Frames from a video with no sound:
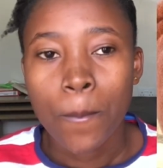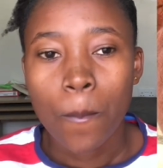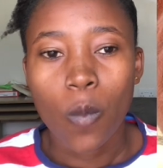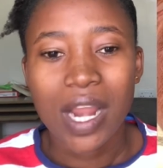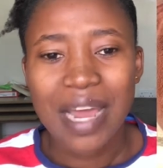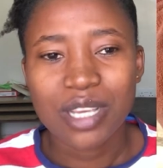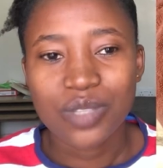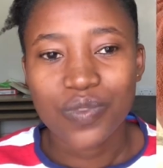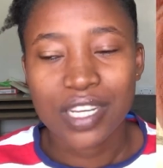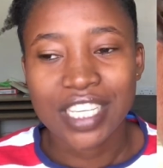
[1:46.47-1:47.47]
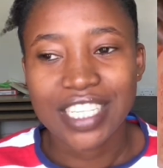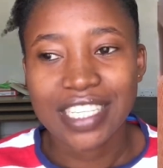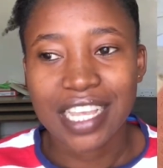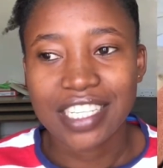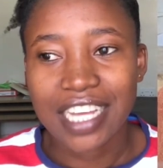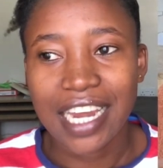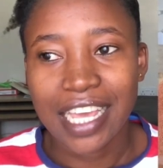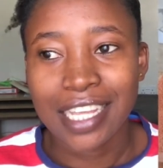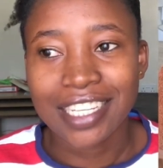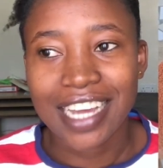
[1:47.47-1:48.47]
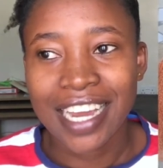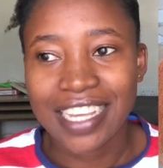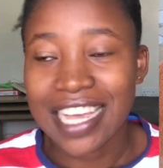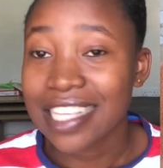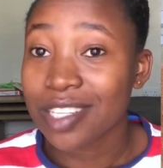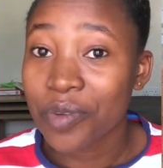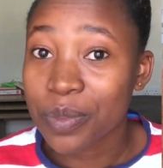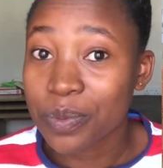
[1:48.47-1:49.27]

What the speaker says: When I was doing this challenge, I decided to go with